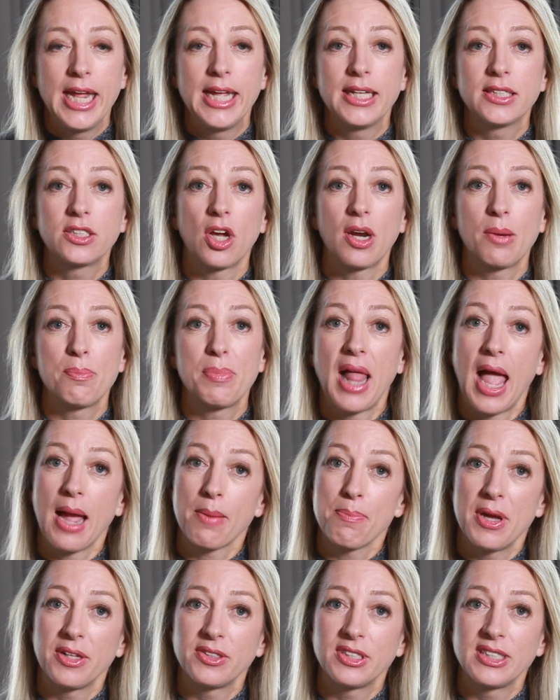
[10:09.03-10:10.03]
He's got a
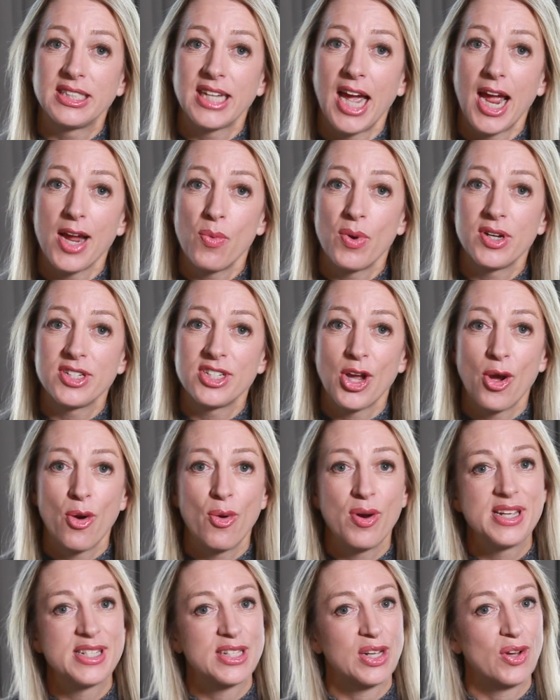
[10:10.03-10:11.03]
black belt in
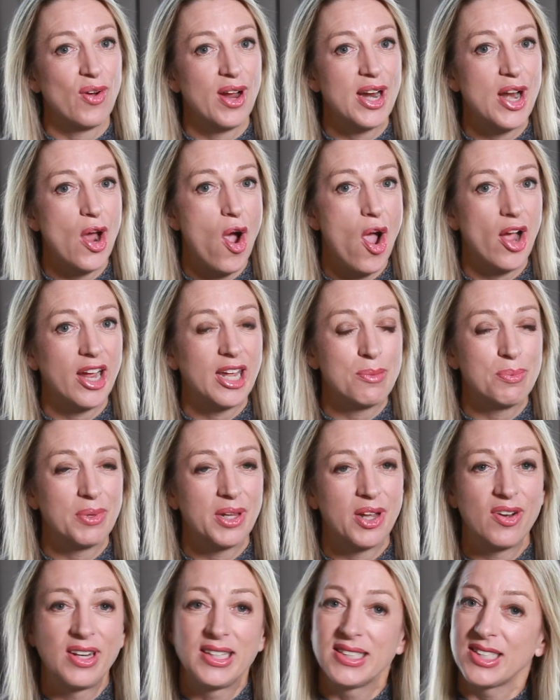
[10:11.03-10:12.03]
Taekwondo. He's a great hockey
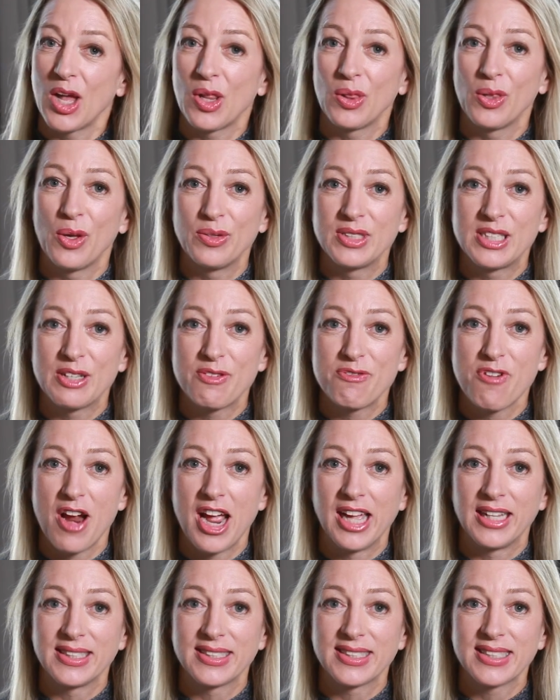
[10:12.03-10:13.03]
player, and he's got loads of
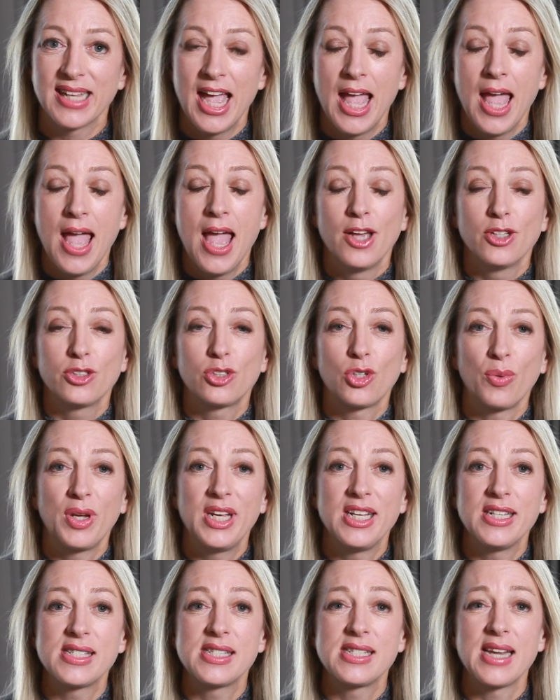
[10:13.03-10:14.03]
friends. So
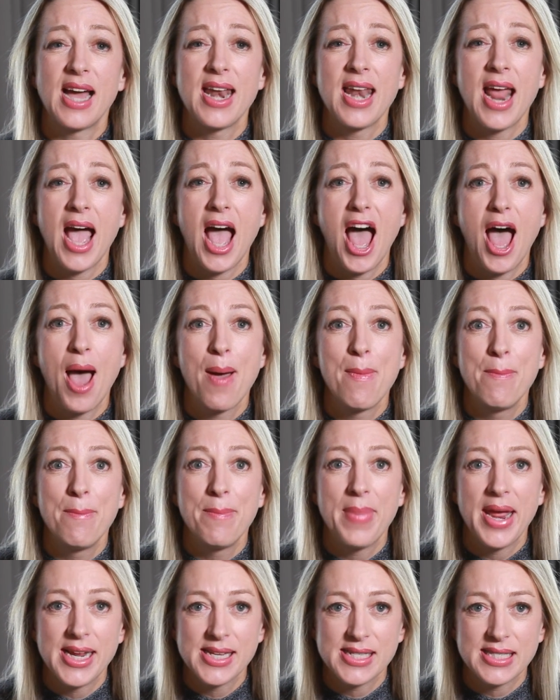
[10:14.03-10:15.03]
he's done
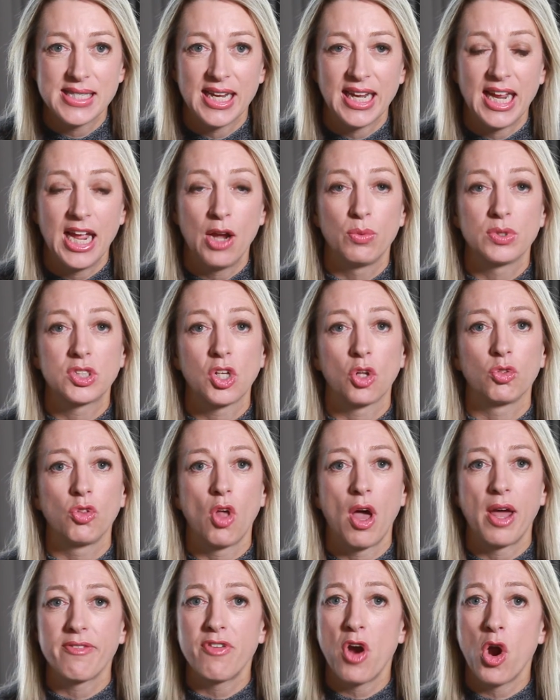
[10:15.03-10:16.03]
amazing. It was a
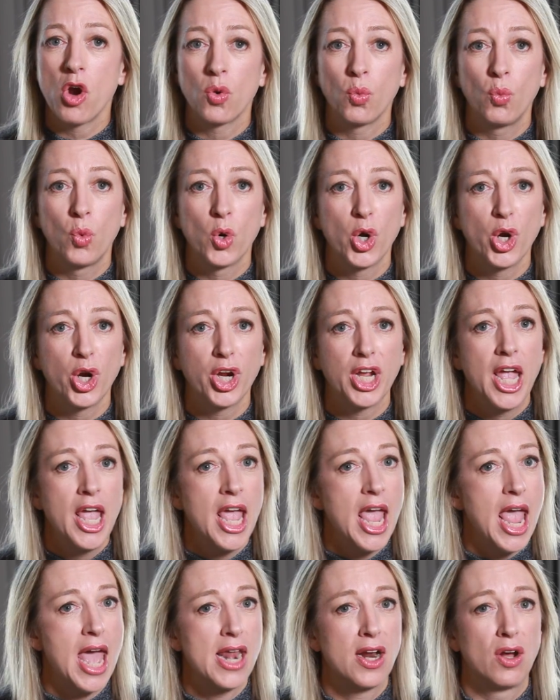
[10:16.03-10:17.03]
lot of hard work
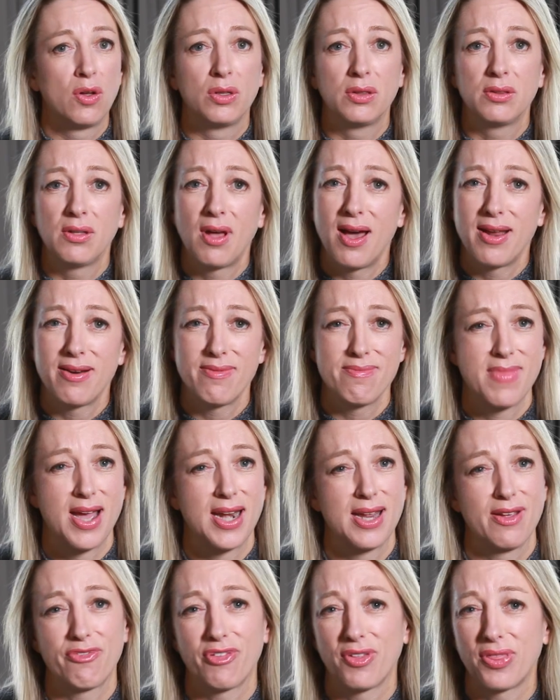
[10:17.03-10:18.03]
and a lot of
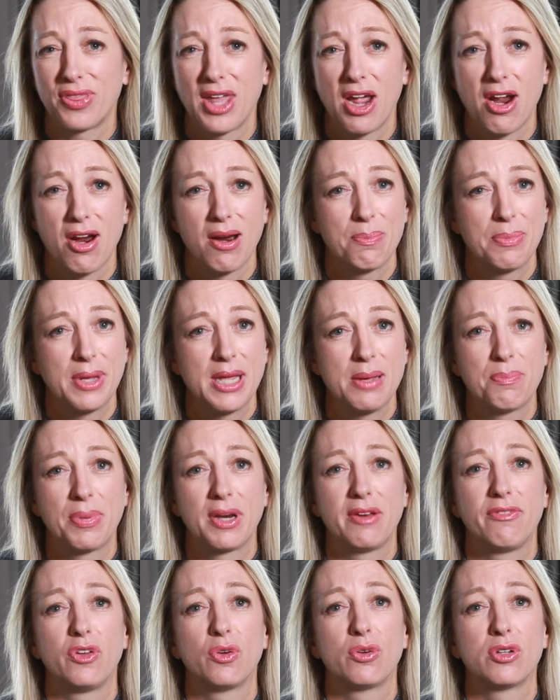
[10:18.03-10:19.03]
money for therapy,
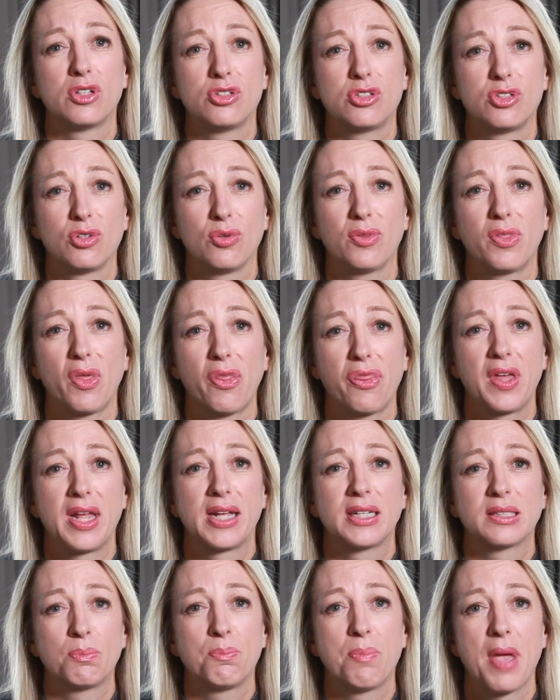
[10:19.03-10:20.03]
but if you can do the
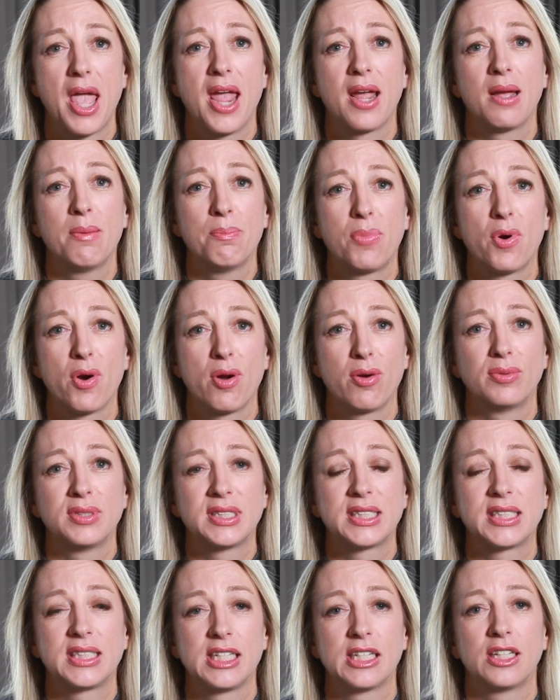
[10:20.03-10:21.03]
things, beg, borrow,
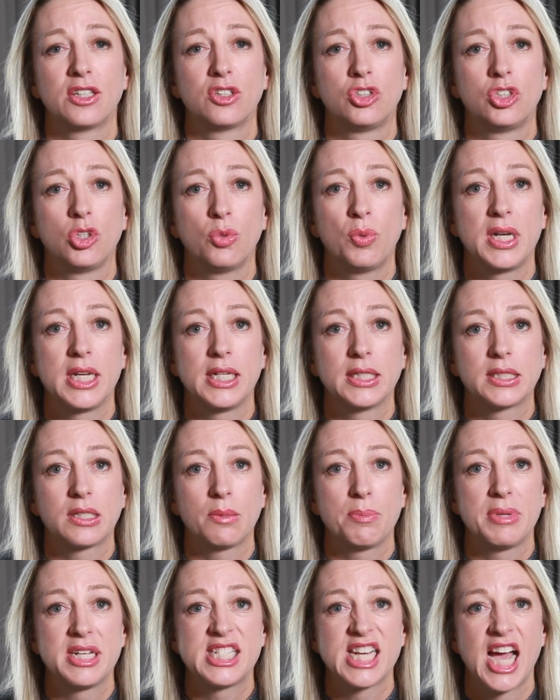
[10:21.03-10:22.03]
and steal, and do what needs
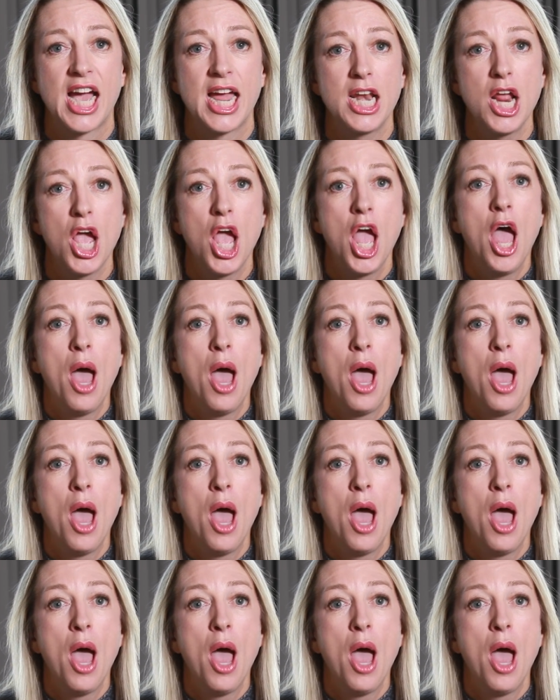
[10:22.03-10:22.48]
to be done.